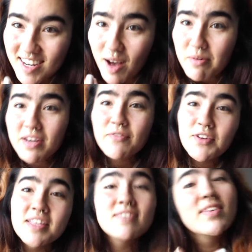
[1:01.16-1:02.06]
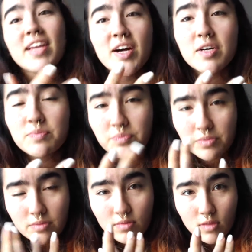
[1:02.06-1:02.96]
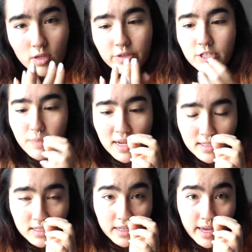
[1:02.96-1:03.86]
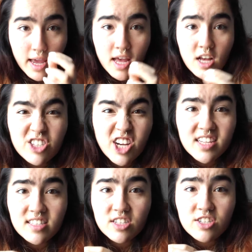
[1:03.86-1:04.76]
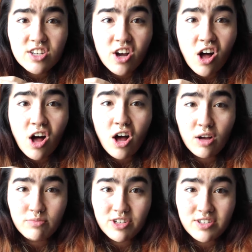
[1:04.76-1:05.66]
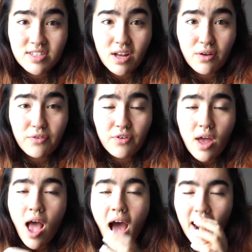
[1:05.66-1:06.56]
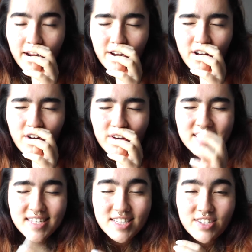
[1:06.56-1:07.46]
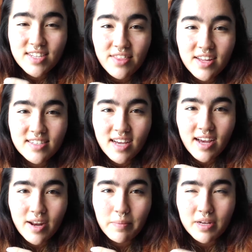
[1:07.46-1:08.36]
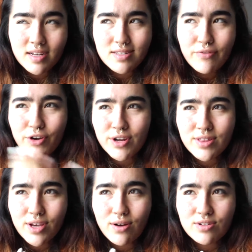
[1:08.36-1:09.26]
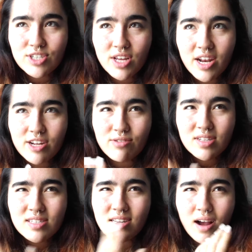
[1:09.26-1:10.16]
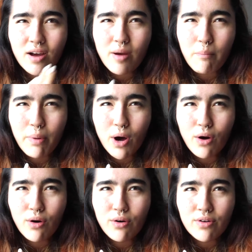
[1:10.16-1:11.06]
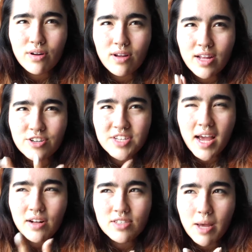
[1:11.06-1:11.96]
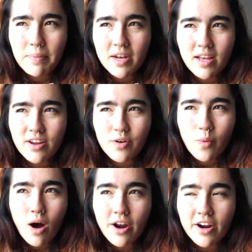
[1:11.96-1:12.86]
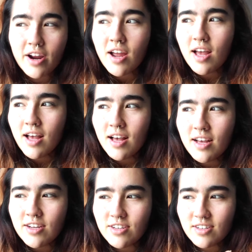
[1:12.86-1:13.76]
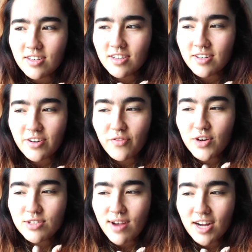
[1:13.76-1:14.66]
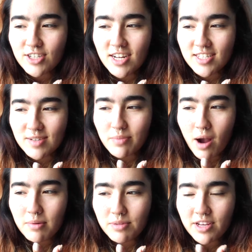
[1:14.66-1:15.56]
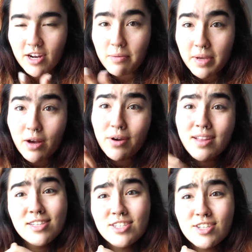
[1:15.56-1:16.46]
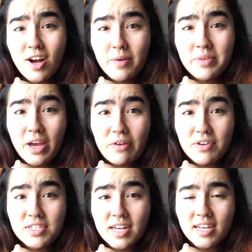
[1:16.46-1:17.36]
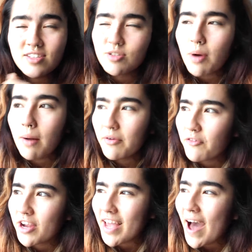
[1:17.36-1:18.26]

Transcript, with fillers: topic for this video, which is basically just to calm yourself. And I know it's easier said than done because if you're in the ocean and you get stuck on a boat and you're tangled up in it underwater, your your first reaction isn't probably gonna be, okay, let's just calm down for a second. You probably freak